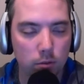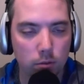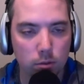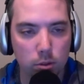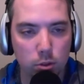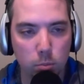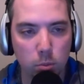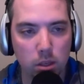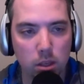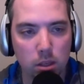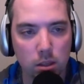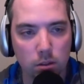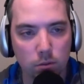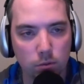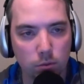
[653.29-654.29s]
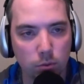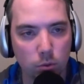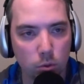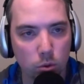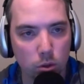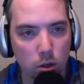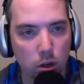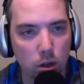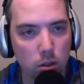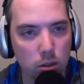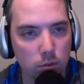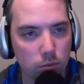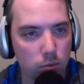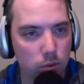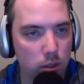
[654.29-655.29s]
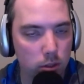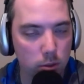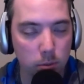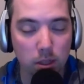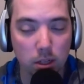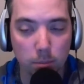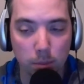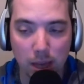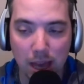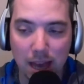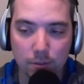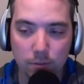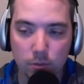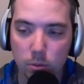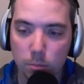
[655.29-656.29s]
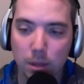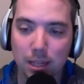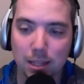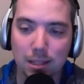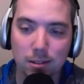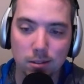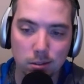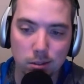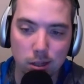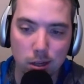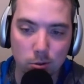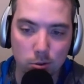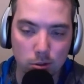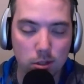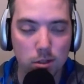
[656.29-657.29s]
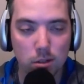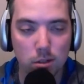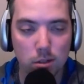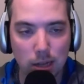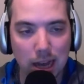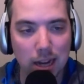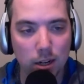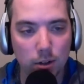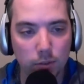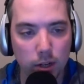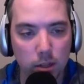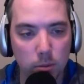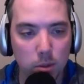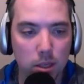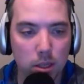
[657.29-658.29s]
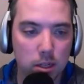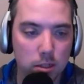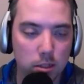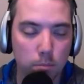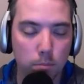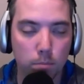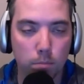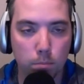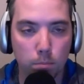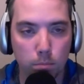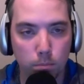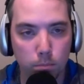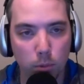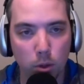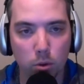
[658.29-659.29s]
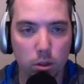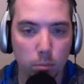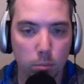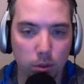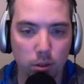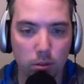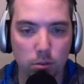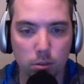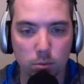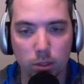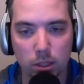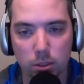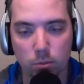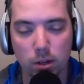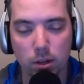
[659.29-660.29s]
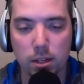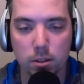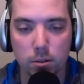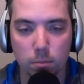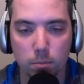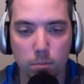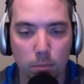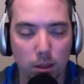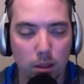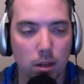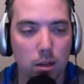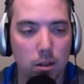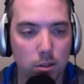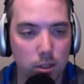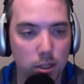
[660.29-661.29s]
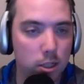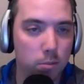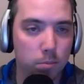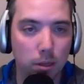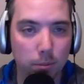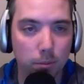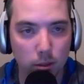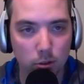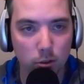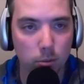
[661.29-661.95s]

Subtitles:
speaking on behalf of all Mike Gillislee owners, this is a little aggravating because knowing the Bills and Rex Ryan's methodology, he's probably going to throw